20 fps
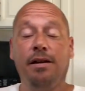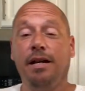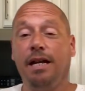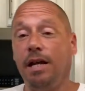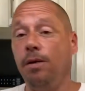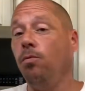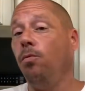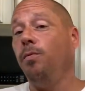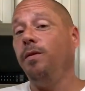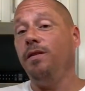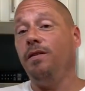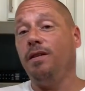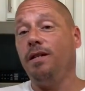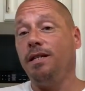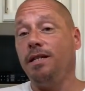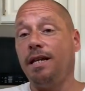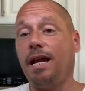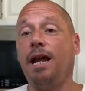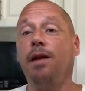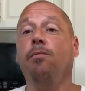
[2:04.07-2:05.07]
it will be the
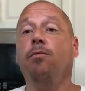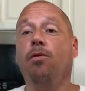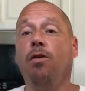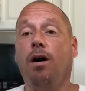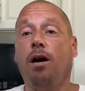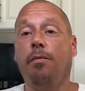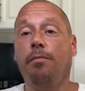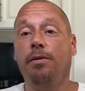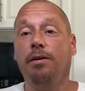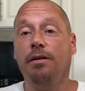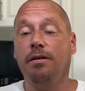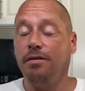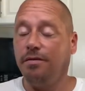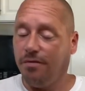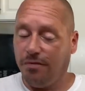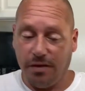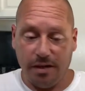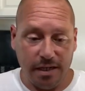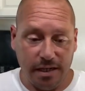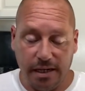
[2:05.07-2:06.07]
same rub
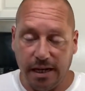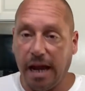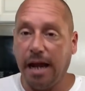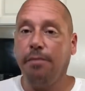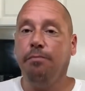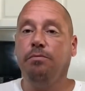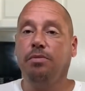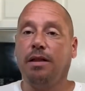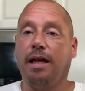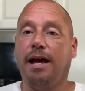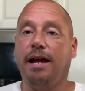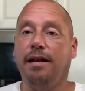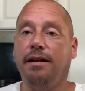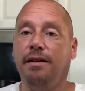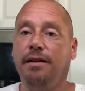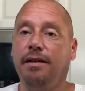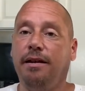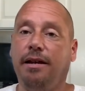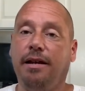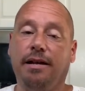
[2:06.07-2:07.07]
the same blend,
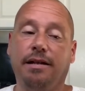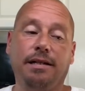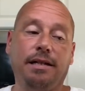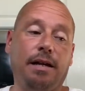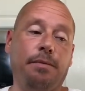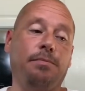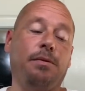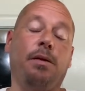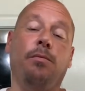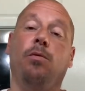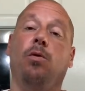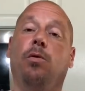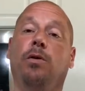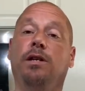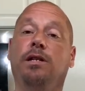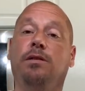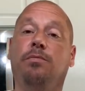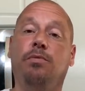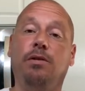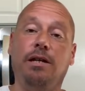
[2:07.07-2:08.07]
except I'm
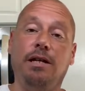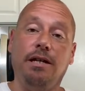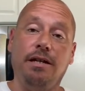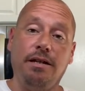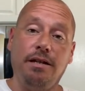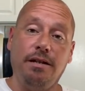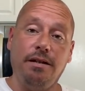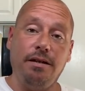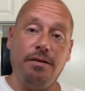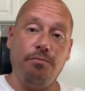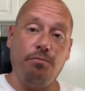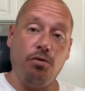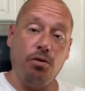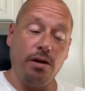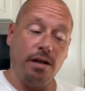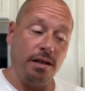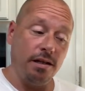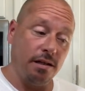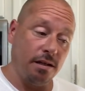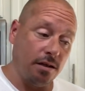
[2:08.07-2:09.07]
going to be
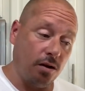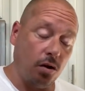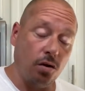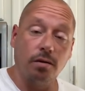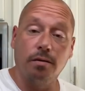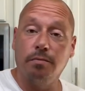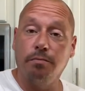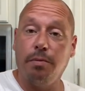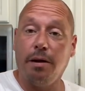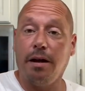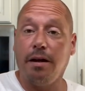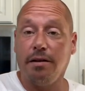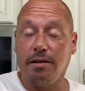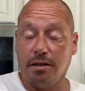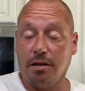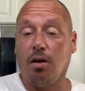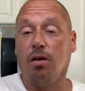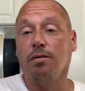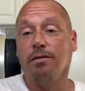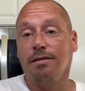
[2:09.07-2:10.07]
putting salt and
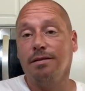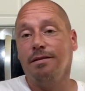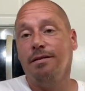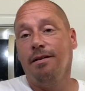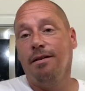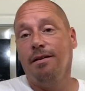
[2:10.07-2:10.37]
salt